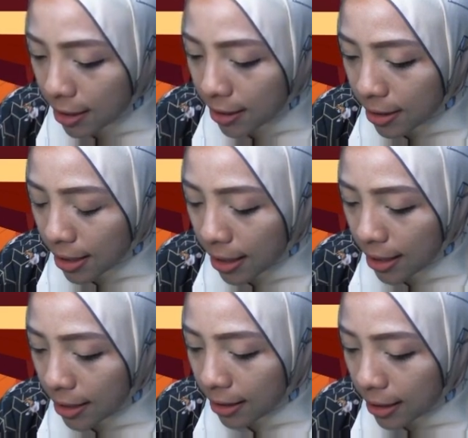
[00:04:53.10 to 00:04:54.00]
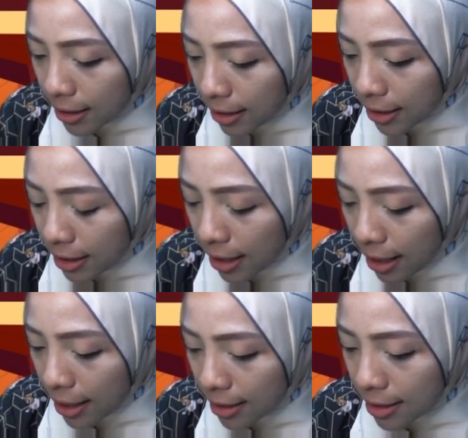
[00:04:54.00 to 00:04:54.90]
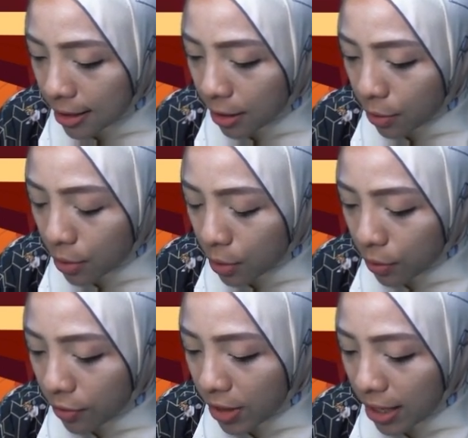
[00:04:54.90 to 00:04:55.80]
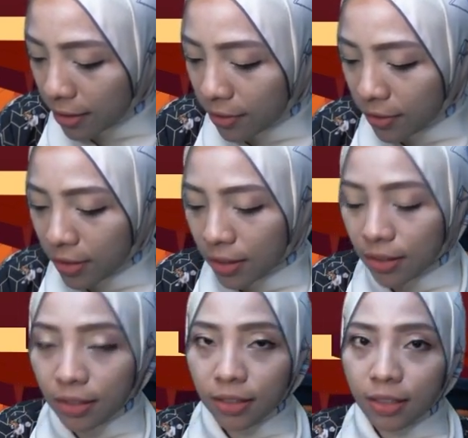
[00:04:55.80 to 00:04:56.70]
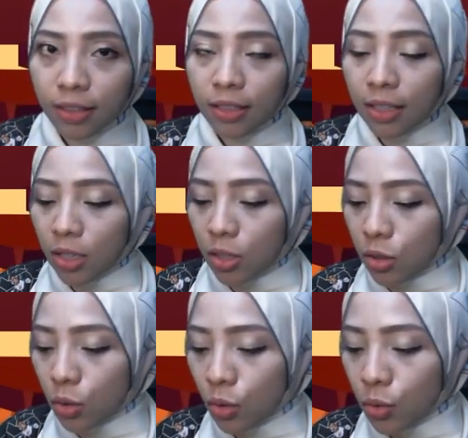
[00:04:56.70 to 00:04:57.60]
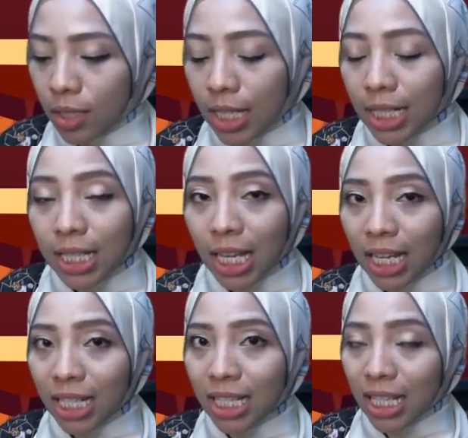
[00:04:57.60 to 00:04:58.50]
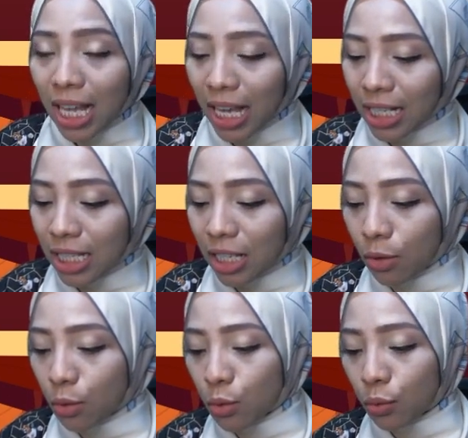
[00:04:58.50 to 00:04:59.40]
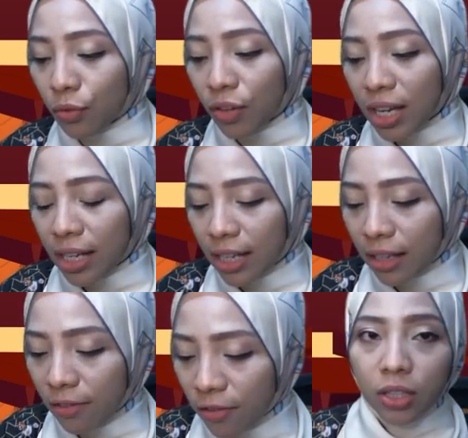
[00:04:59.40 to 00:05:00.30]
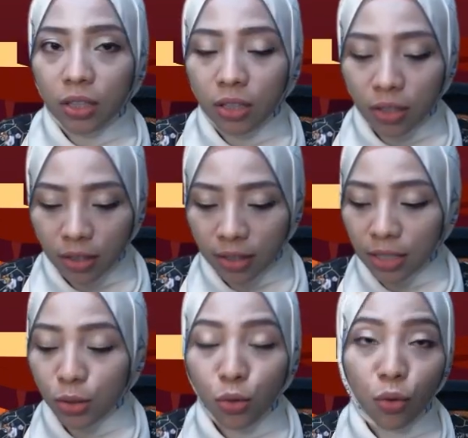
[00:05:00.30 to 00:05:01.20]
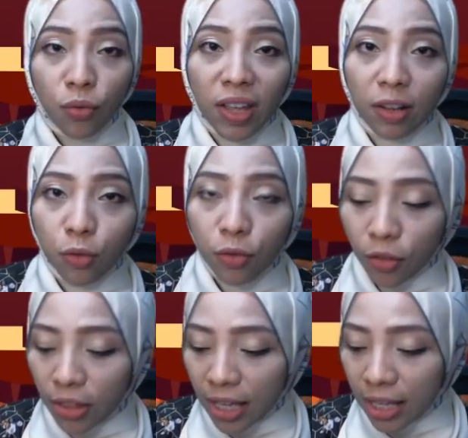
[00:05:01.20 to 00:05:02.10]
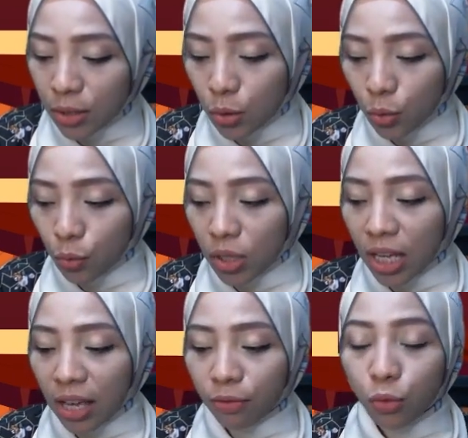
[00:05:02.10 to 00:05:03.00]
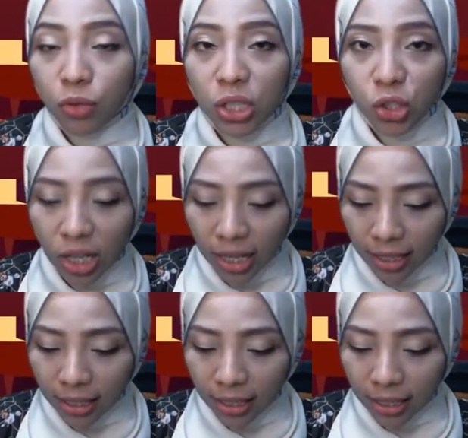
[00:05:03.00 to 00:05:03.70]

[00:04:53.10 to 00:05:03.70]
sine x equals to 5. So since sine x equals to 5, there's no value for that, so we have to reject.